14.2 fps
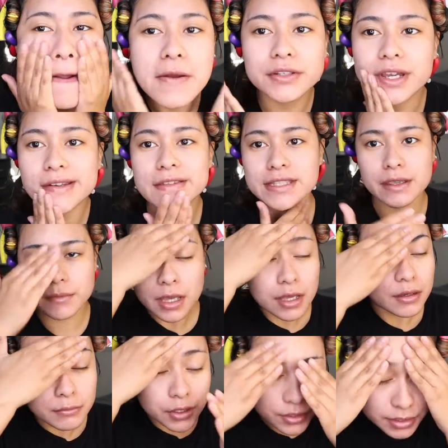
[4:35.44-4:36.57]
Do kind of the same
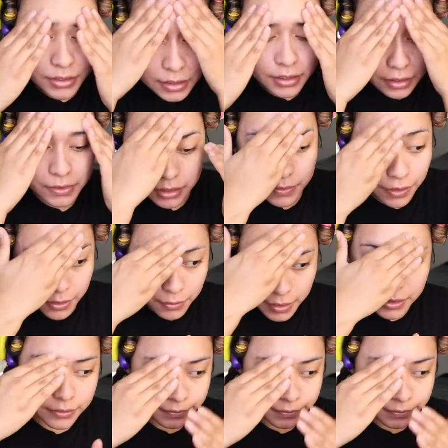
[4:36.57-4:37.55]
motions that you would do with the other one. Okay.